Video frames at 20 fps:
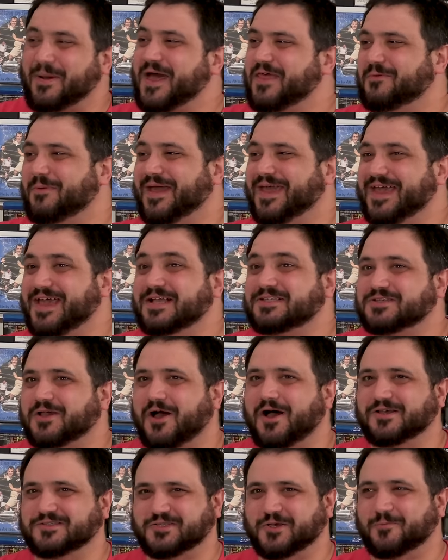And By the way, it's
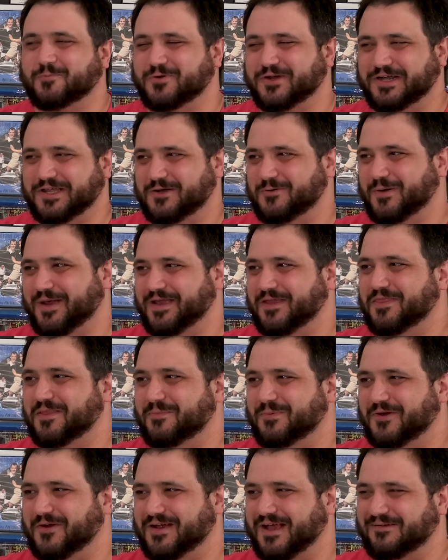also pretty quick in
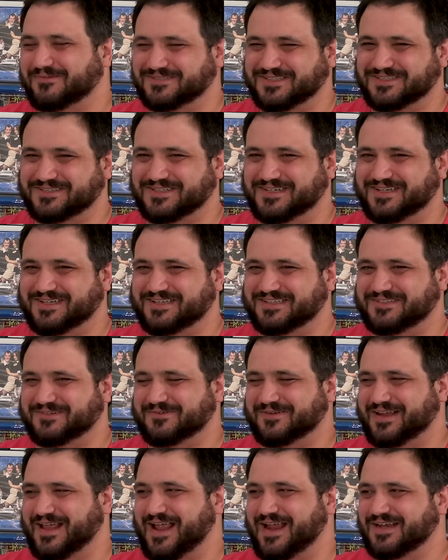the book. I was listening to it
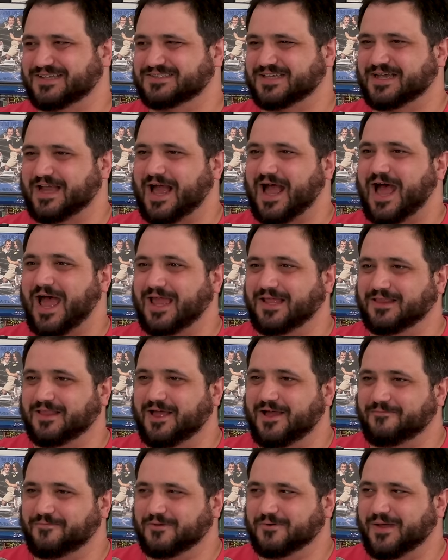today, and he's like, "I
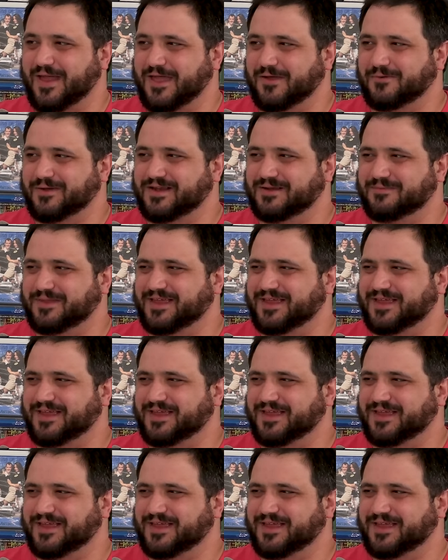love you, Eowyn."